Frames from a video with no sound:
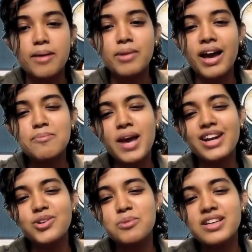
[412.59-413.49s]
I'm
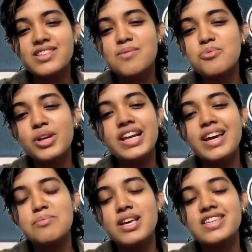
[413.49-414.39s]
planning to bring some really
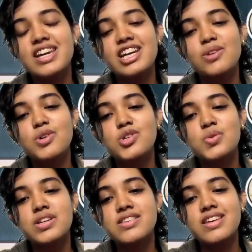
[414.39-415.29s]
amazing
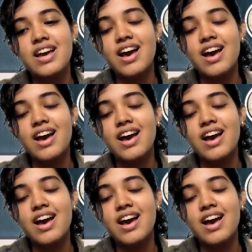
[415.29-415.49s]
individuals